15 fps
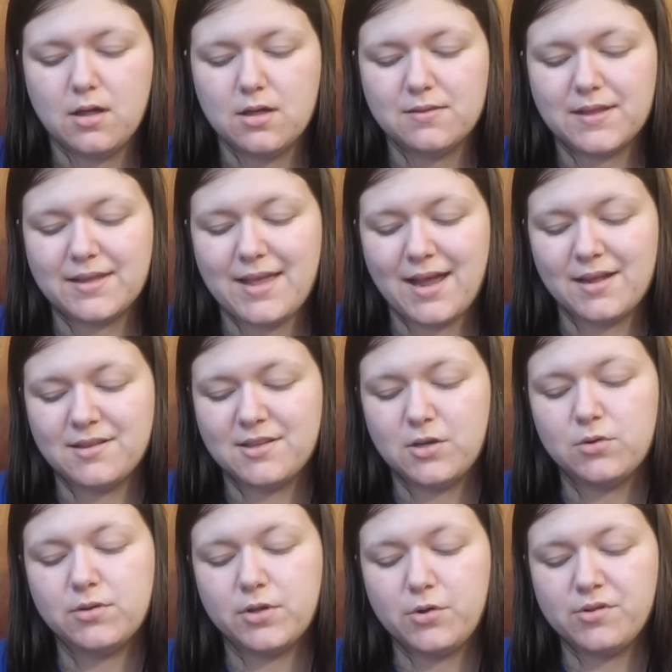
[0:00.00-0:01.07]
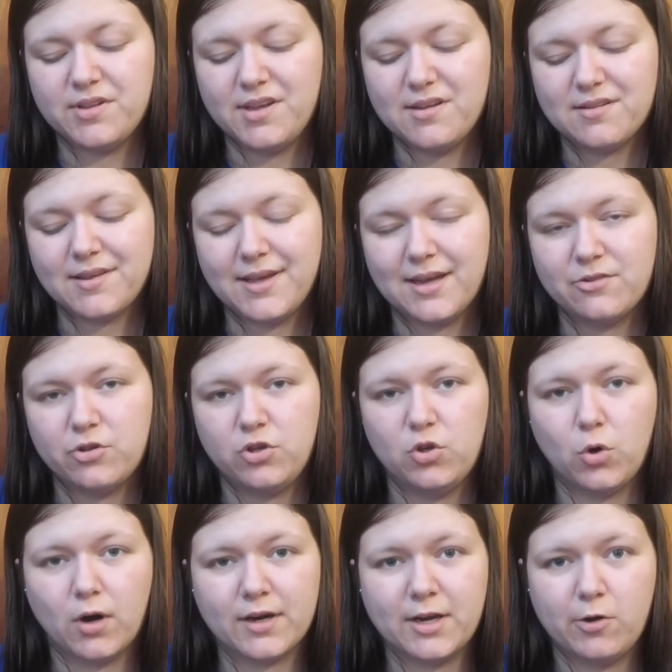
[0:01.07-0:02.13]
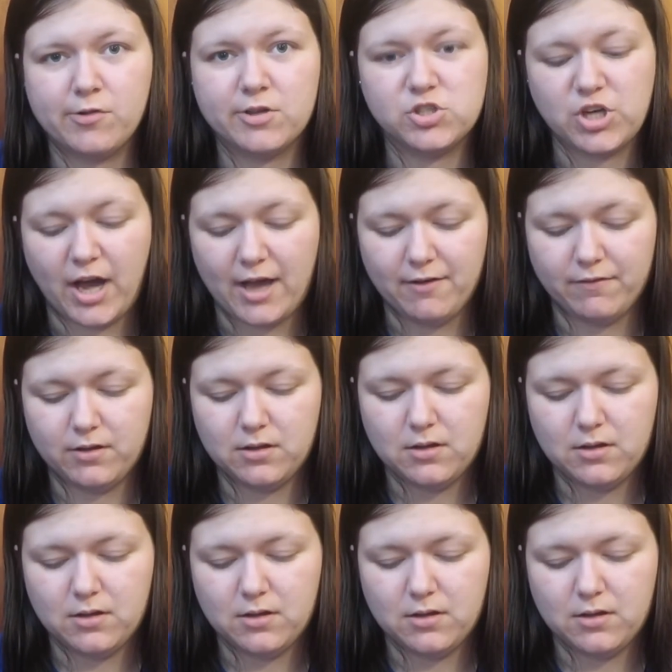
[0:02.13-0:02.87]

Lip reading: They danced to Newsies, King of New York, and it was a jive.